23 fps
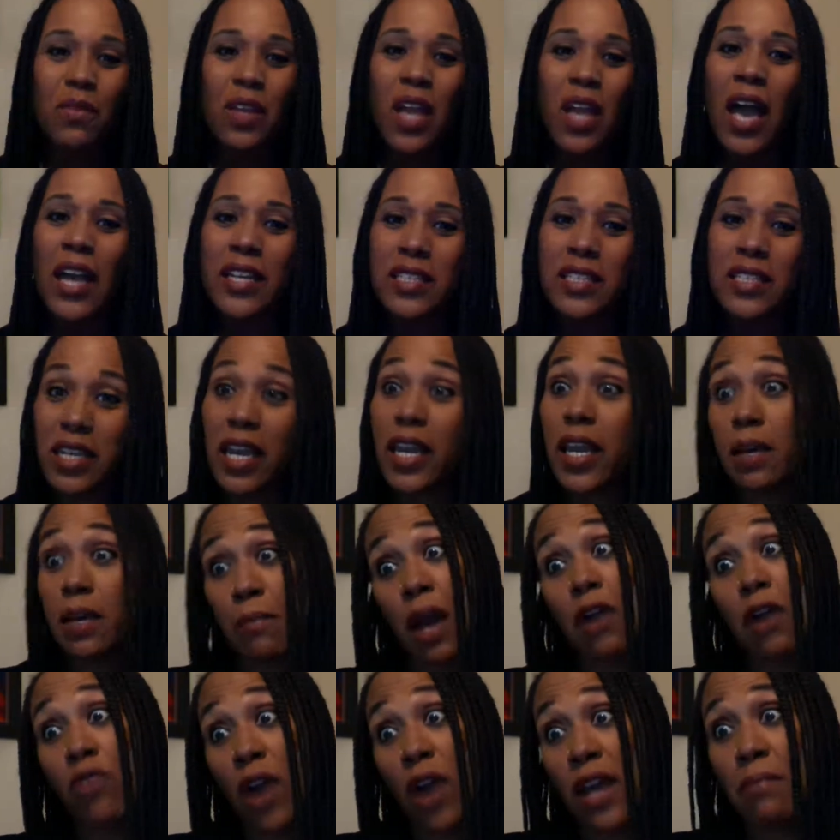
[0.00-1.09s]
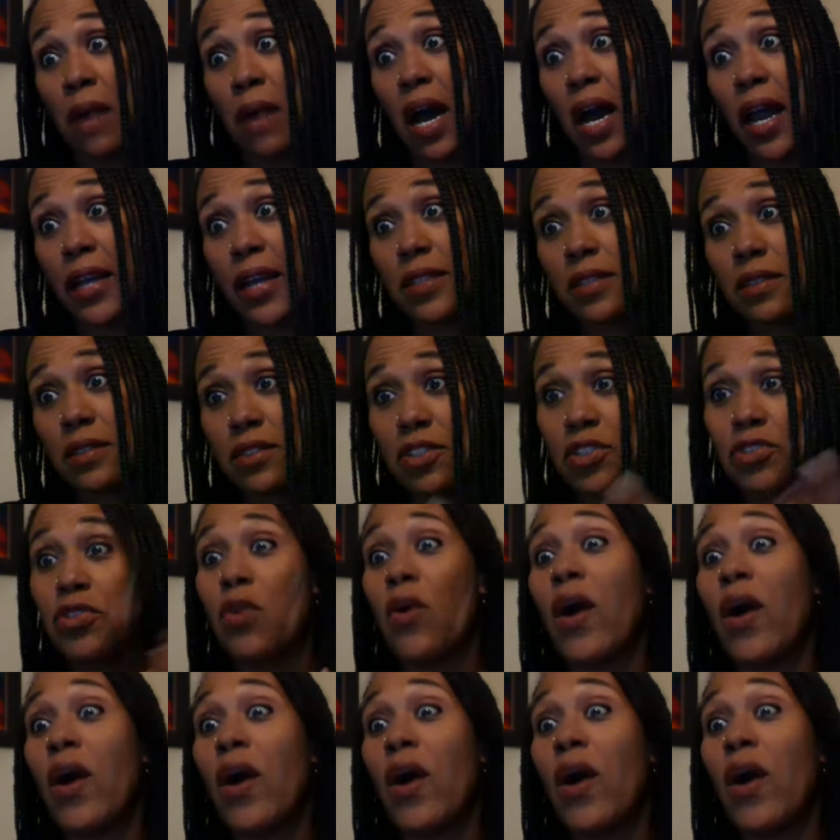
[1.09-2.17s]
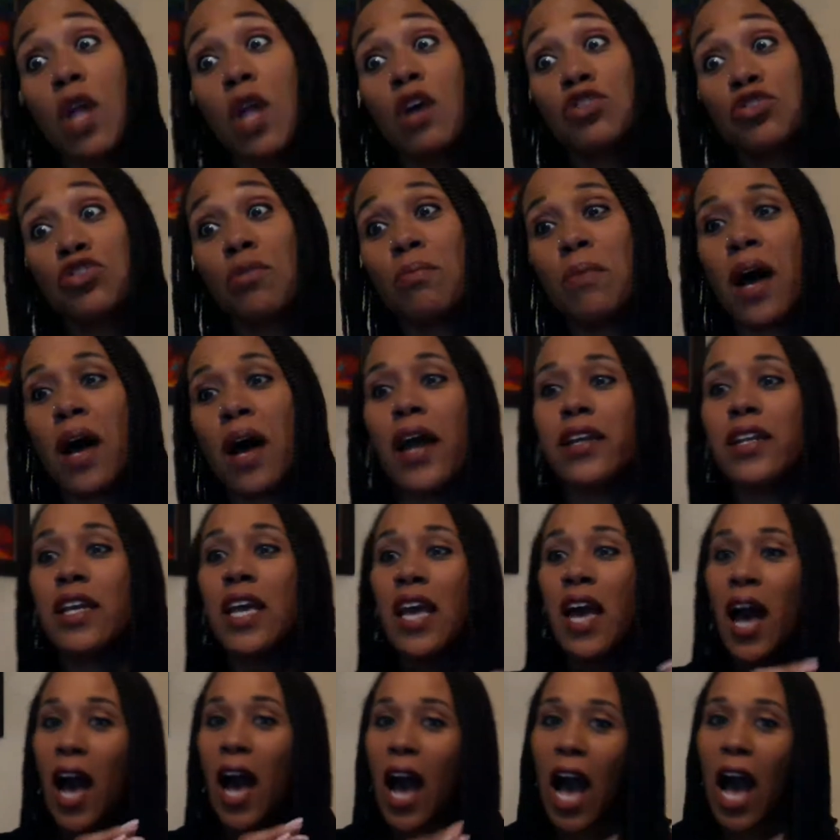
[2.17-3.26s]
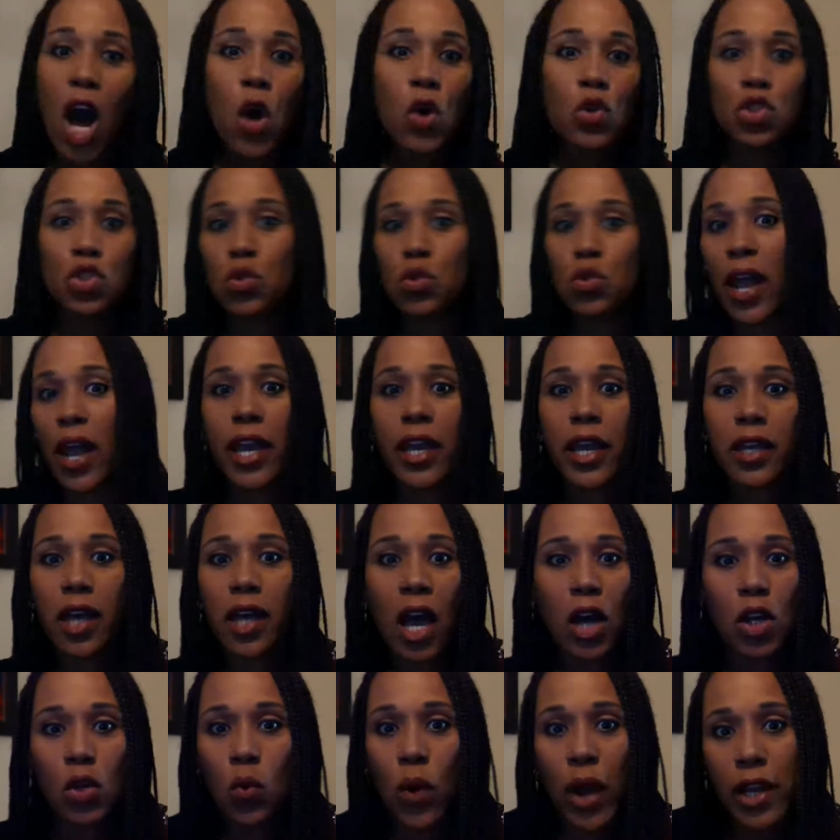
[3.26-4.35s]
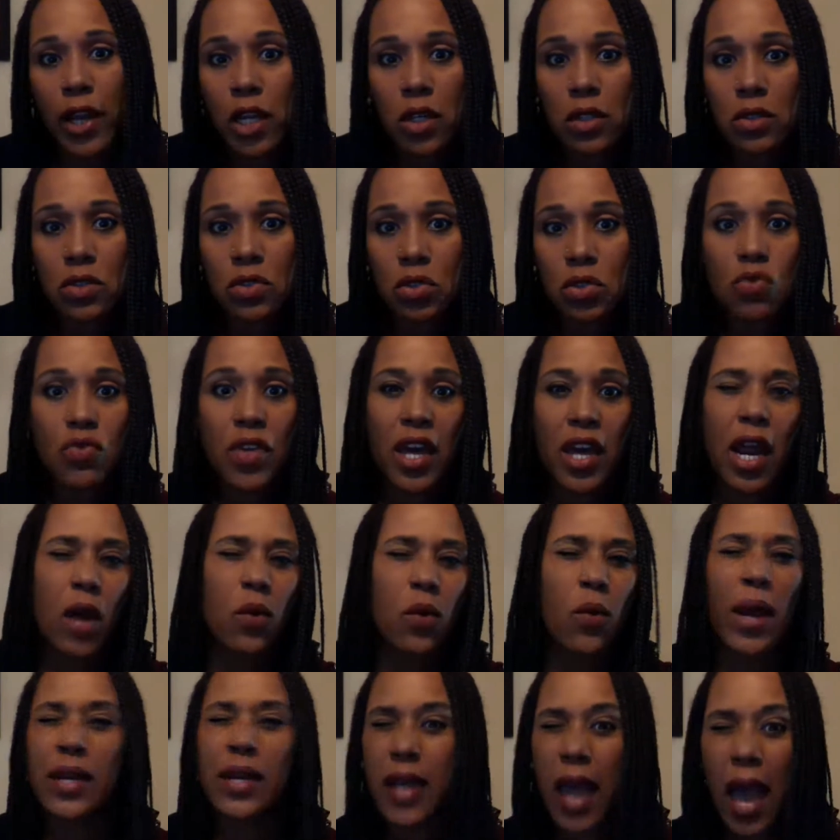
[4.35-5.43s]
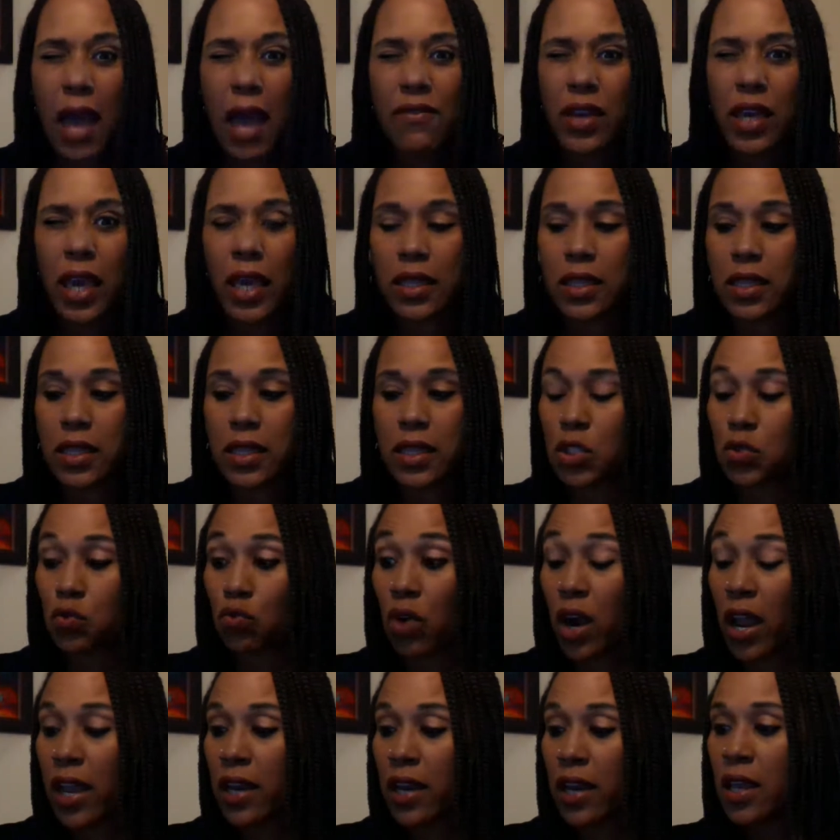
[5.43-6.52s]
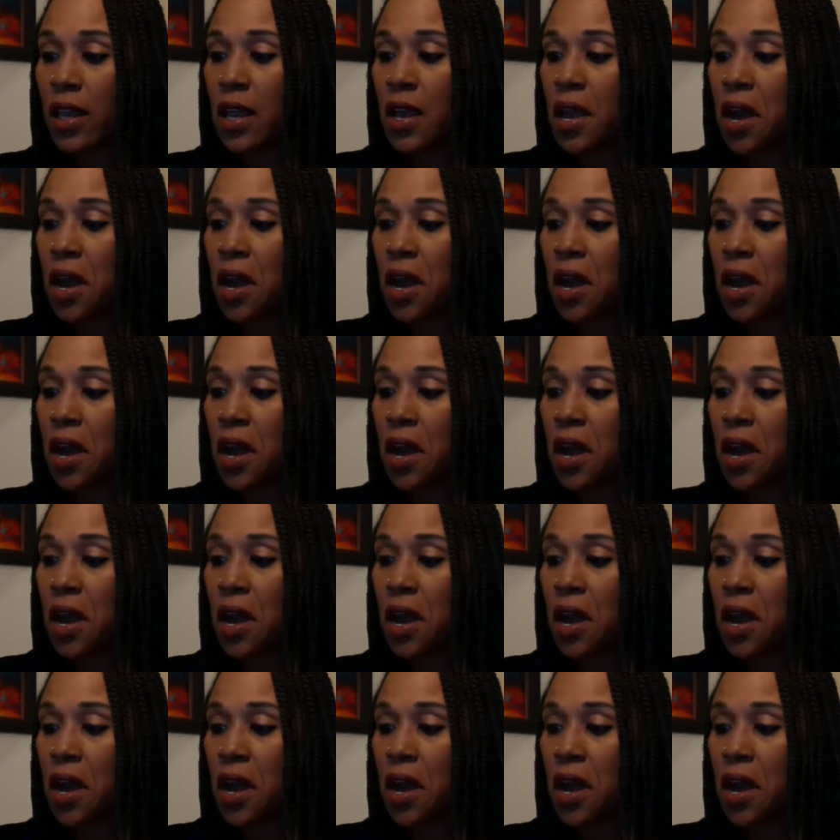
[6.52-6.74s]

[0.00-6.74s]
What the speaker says: I stay in my right mind. Have you lost your mind? How do I do that? How do I navigate this? Right.